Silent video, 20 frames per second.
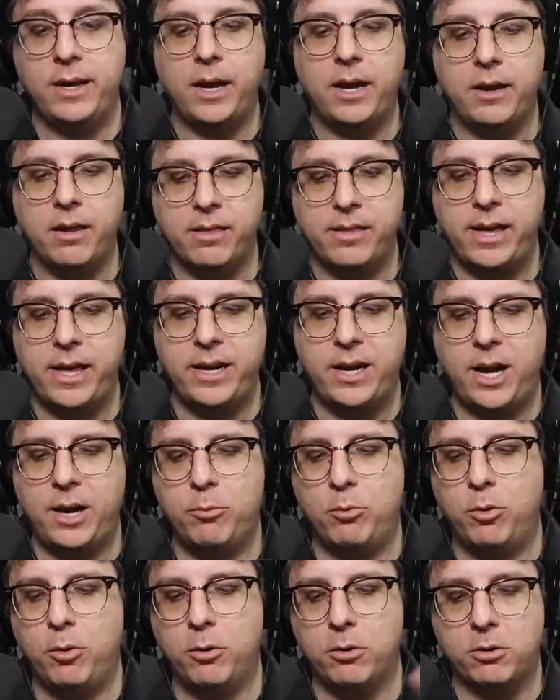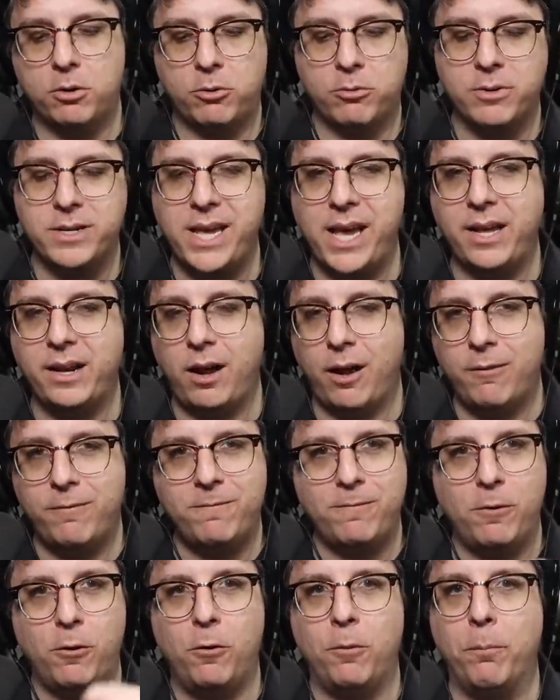and then I will create a
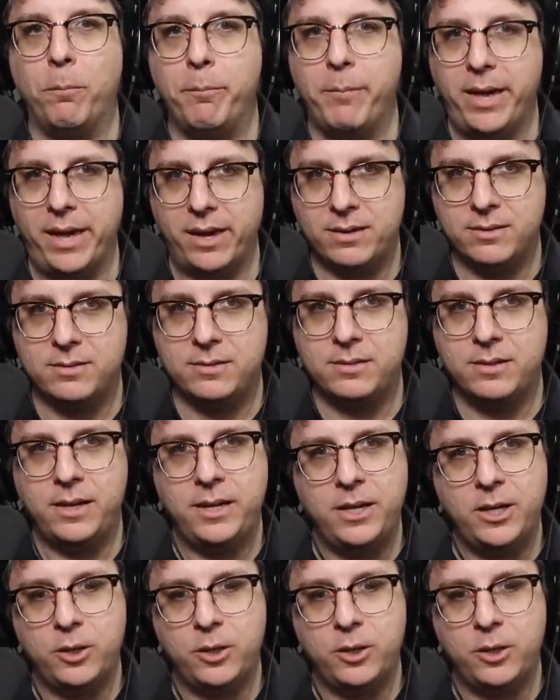full mix